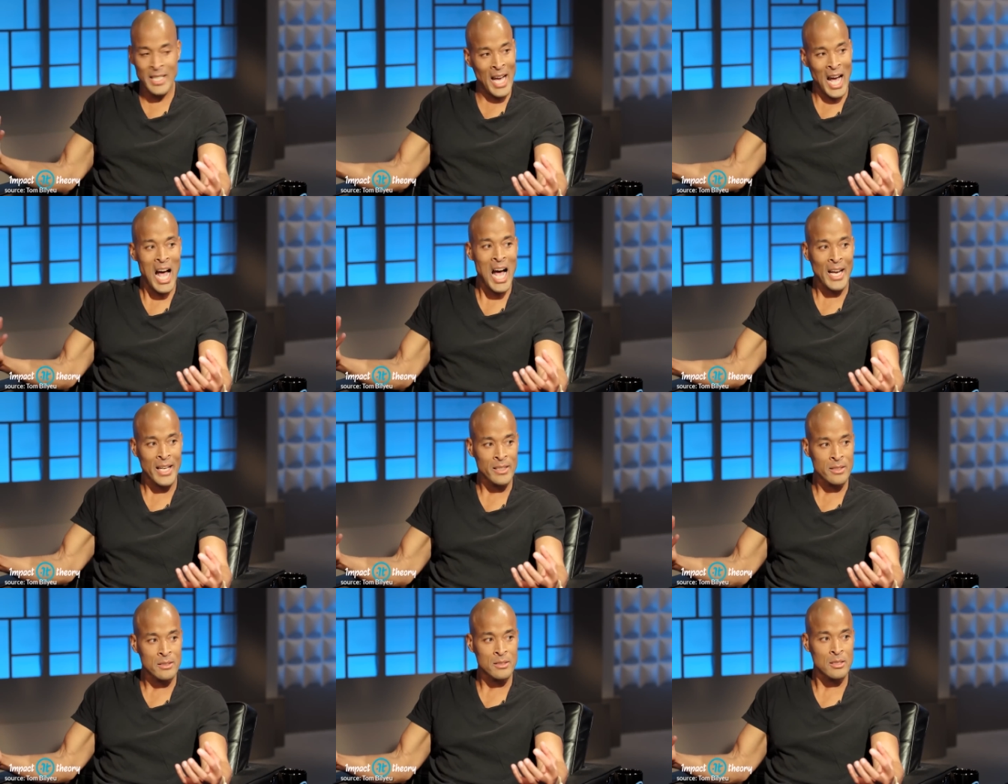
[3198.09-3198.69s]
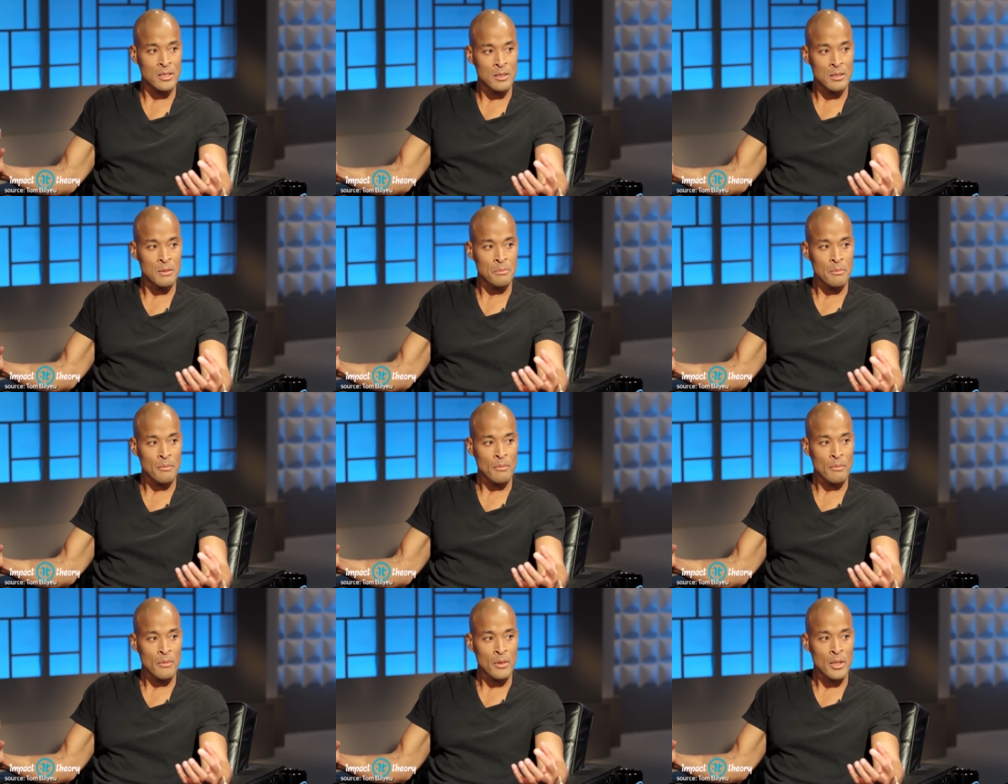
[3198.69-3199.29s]
Goggins.
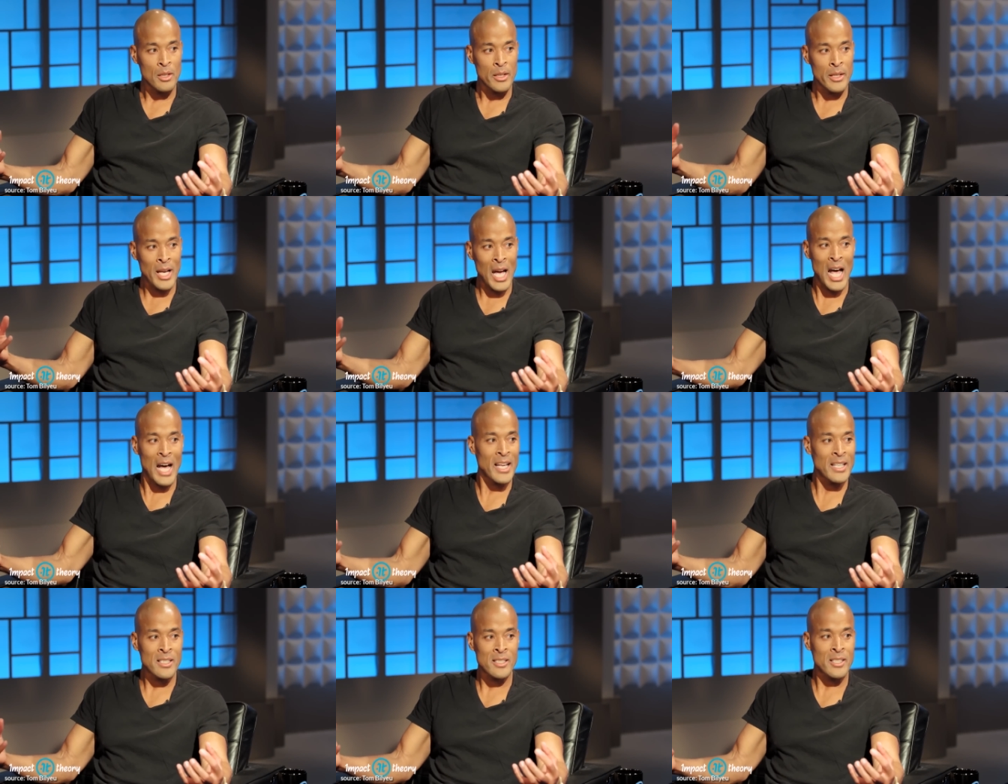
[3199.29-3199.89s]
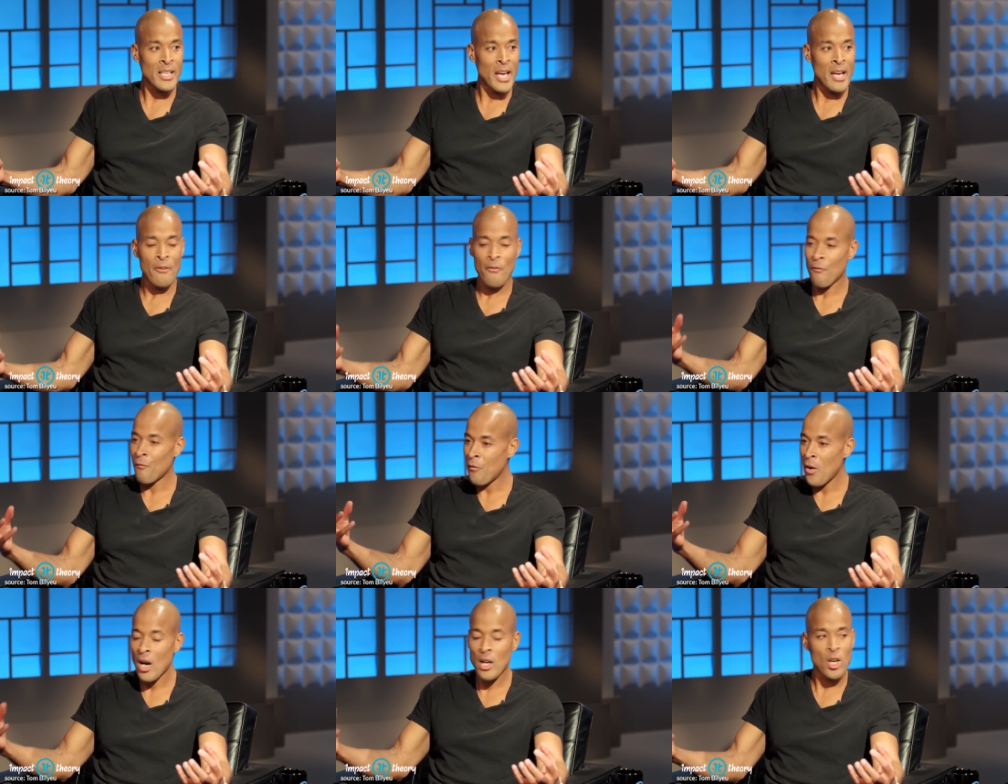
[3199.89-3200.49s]
Goggins saying,
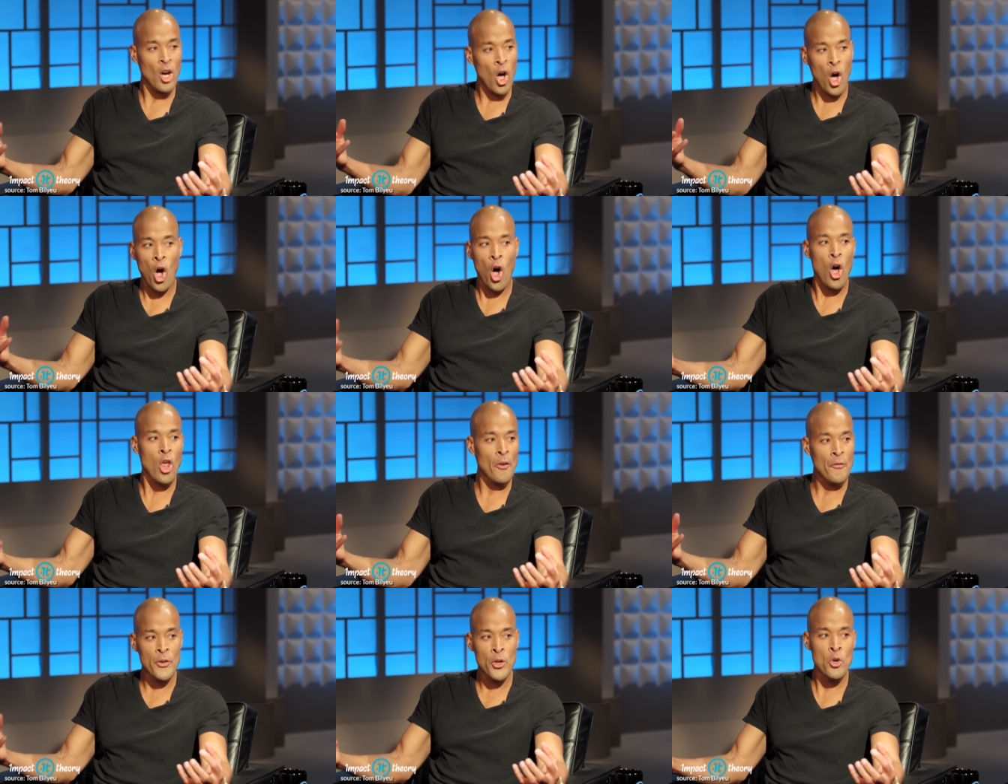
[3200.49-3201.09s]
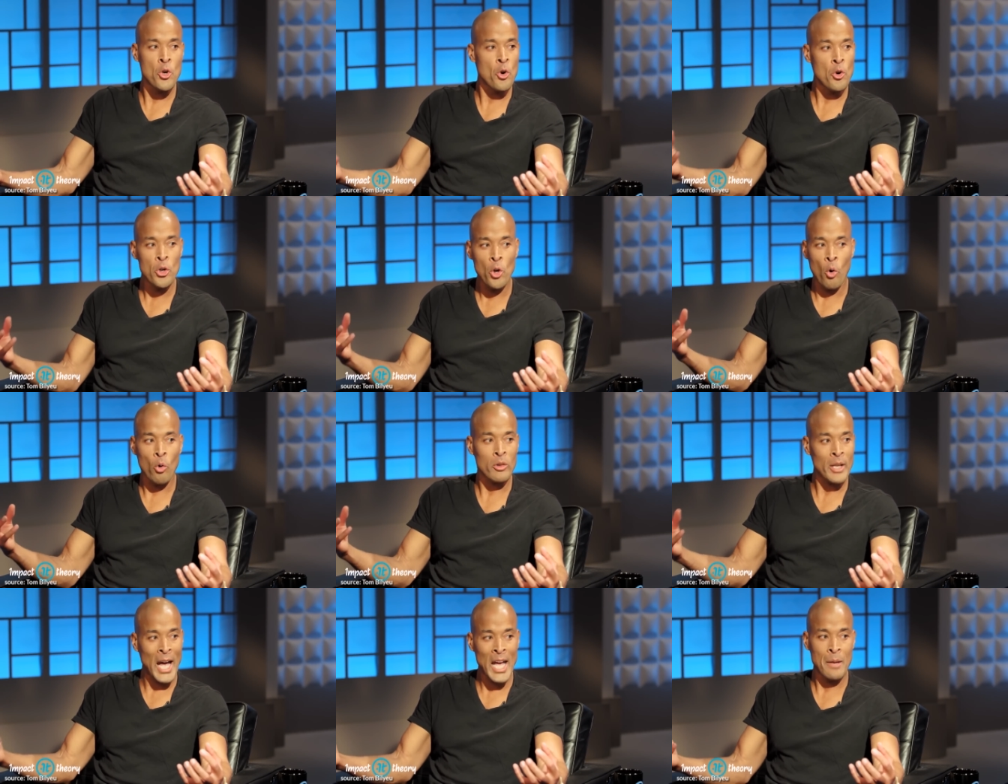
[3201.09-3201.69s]
all of you who
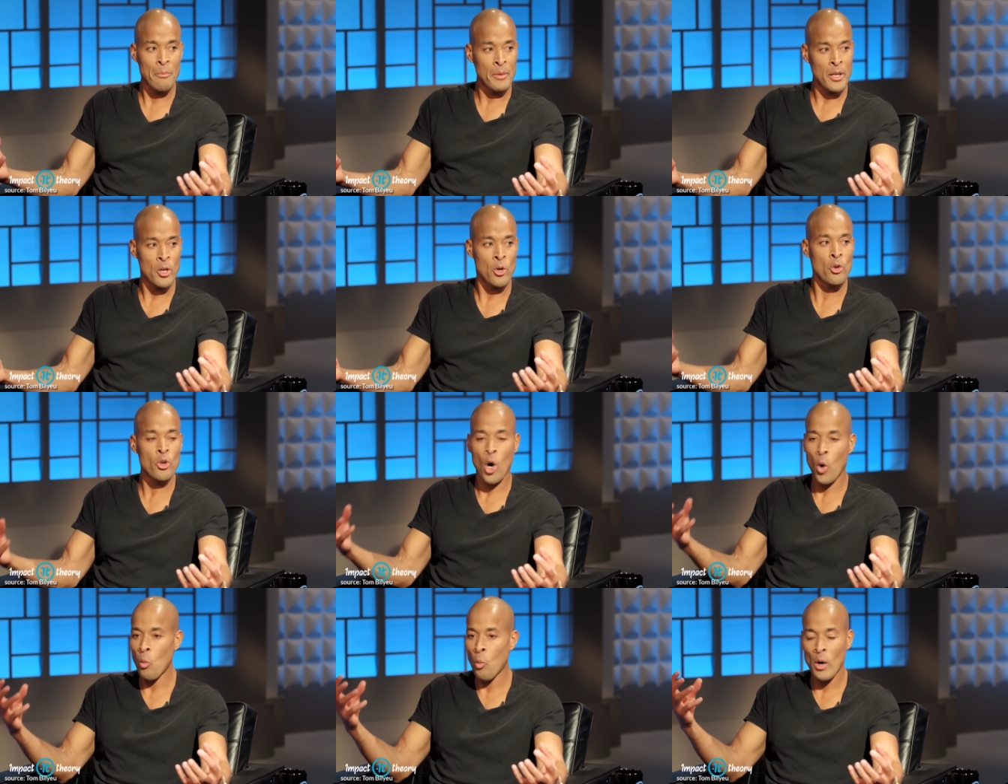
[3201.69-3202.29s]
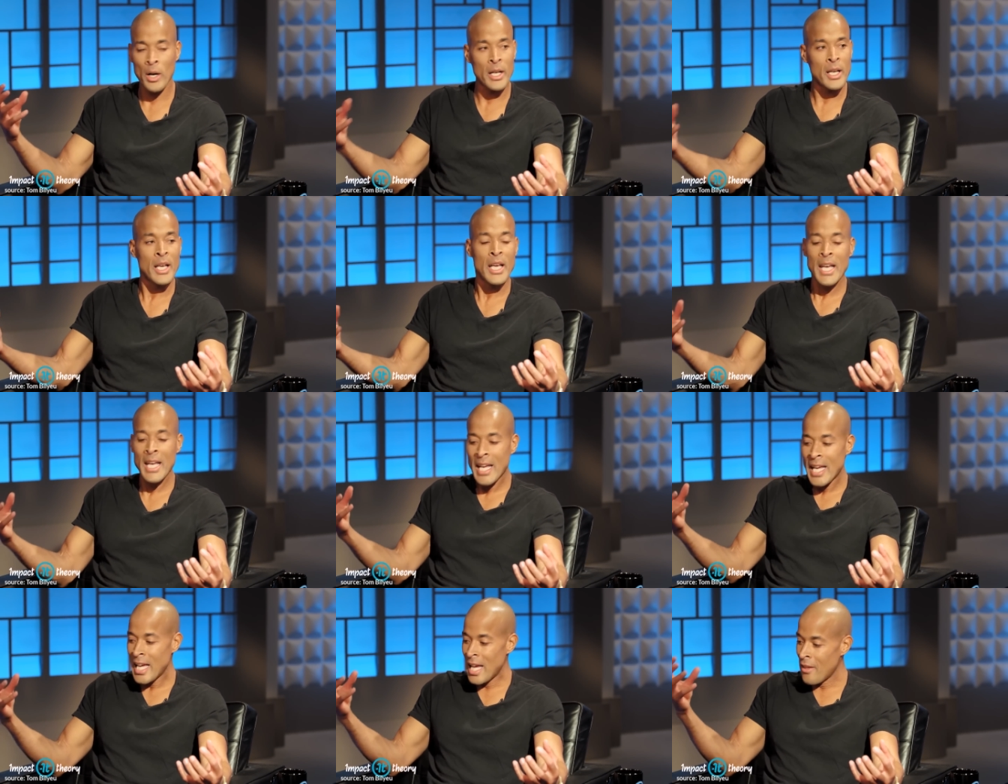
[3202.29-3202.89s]
don't like me, who don't want to,
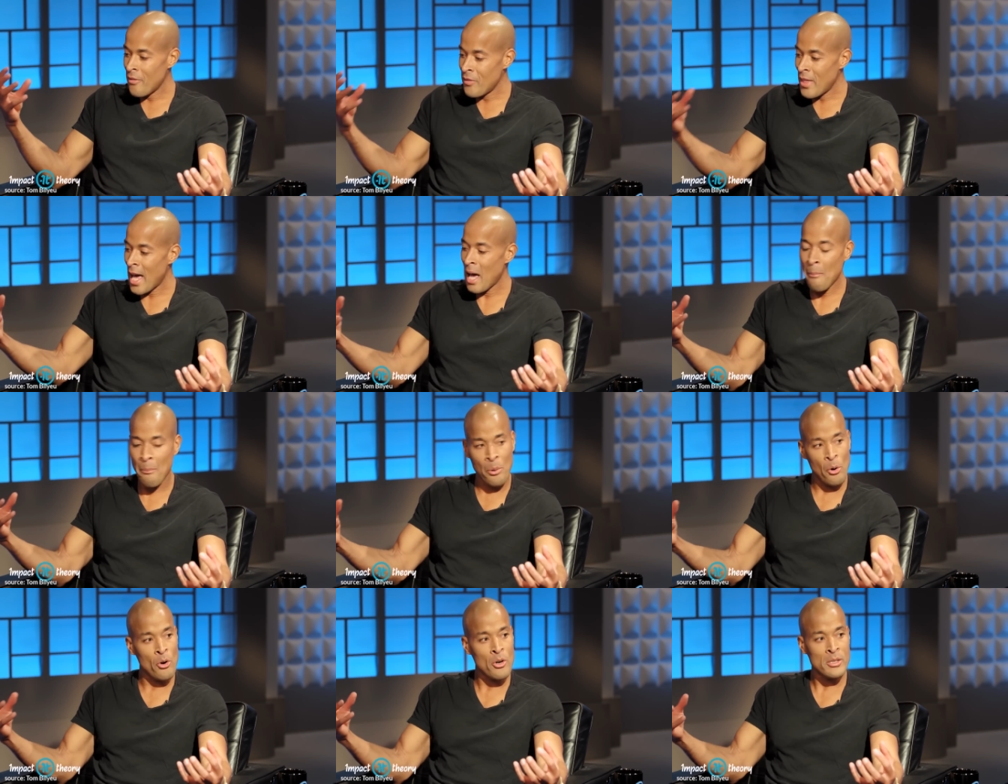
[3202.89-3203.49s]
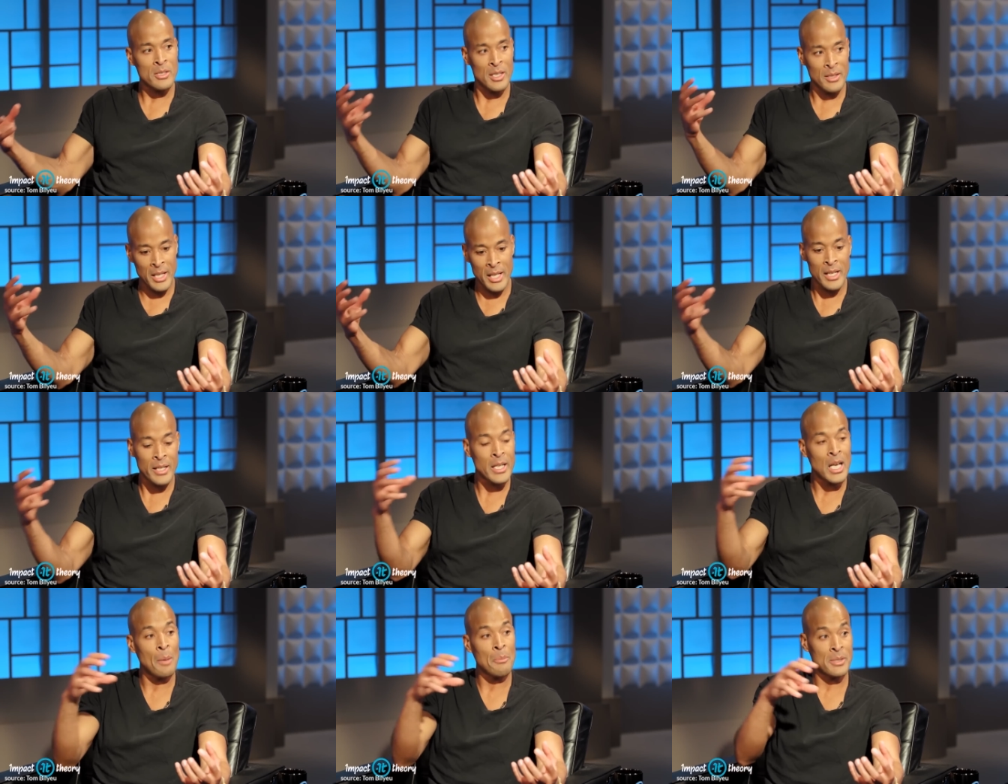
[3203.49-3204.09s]
and that person
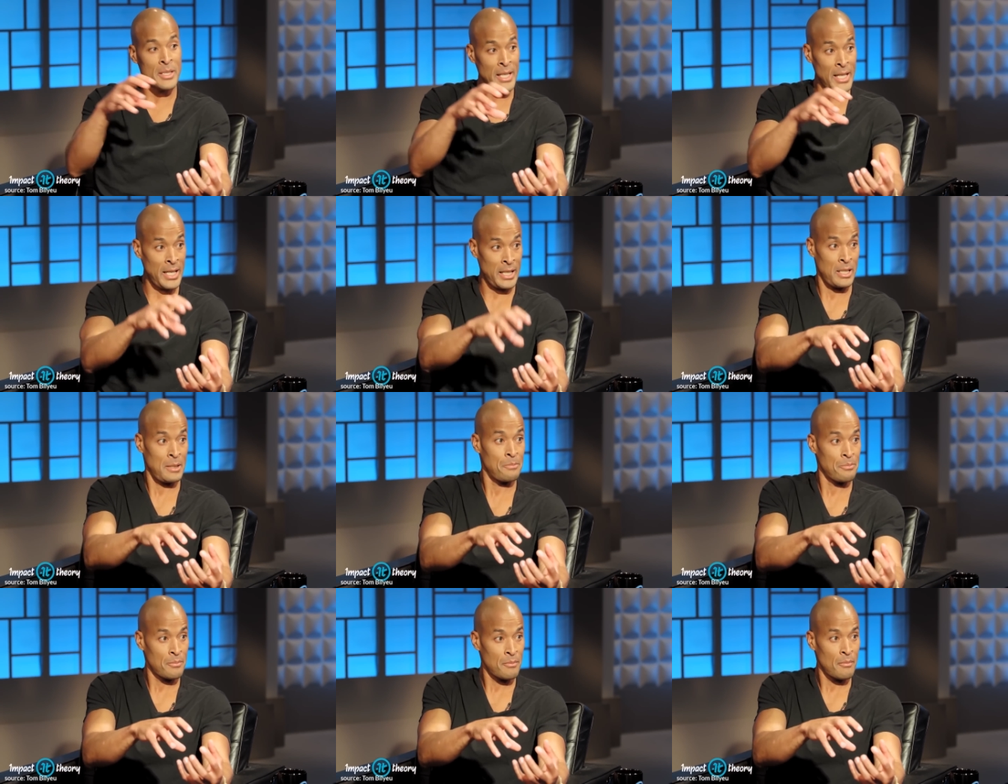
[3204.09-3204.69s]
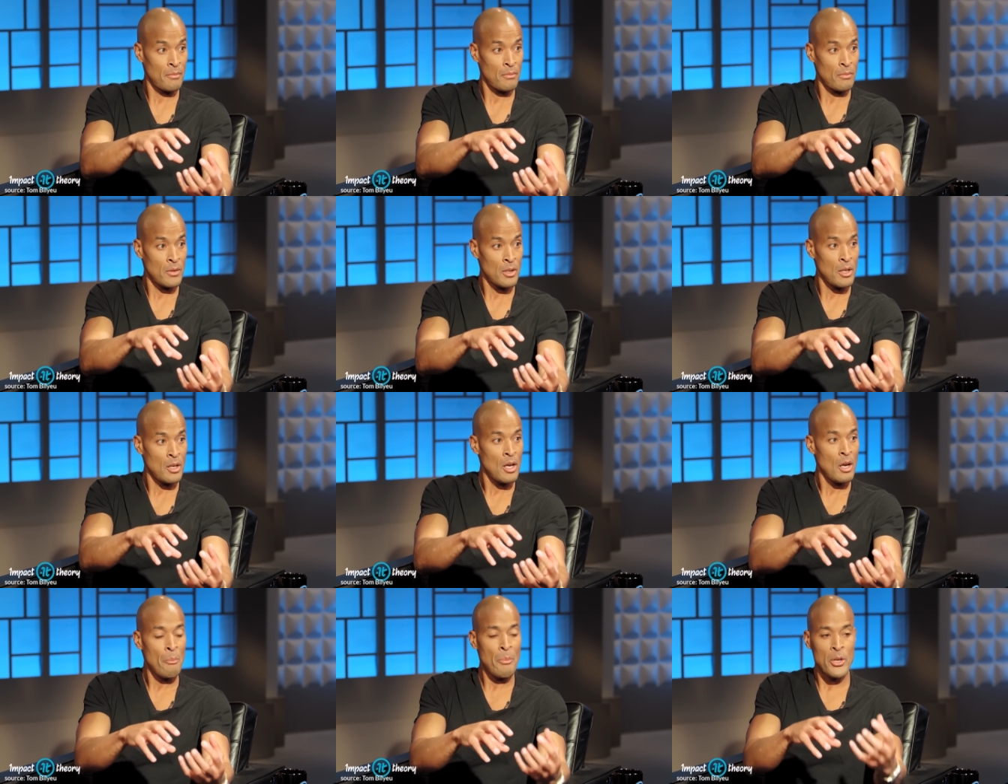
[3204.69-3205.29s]
then comes in.
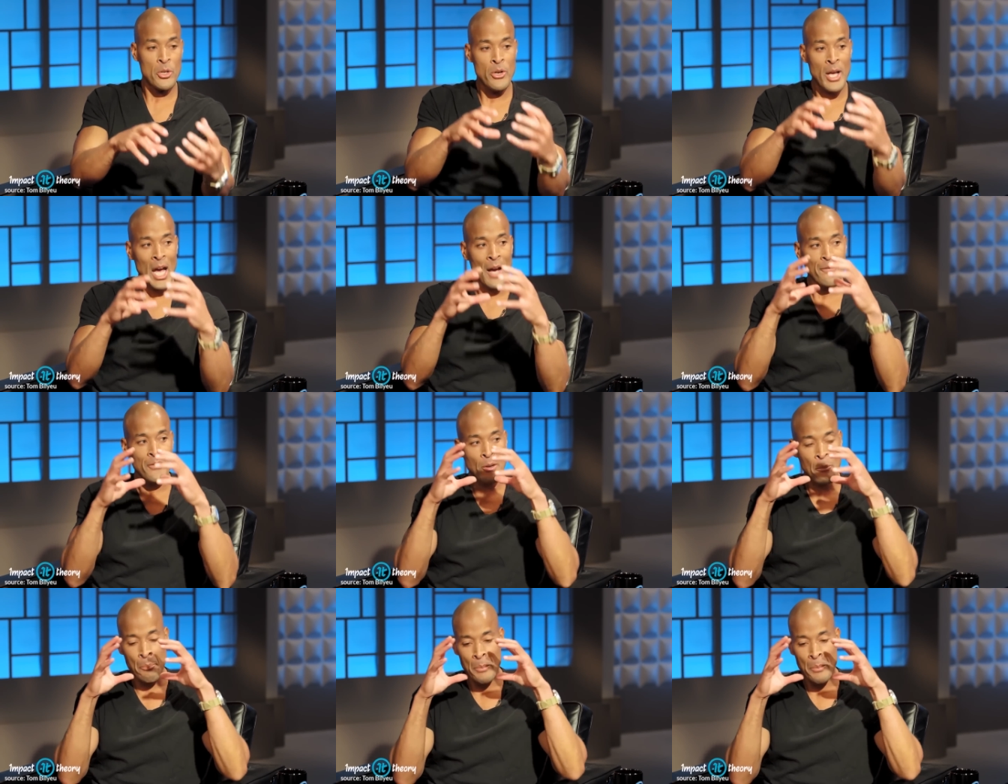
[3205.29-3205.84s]
But you have to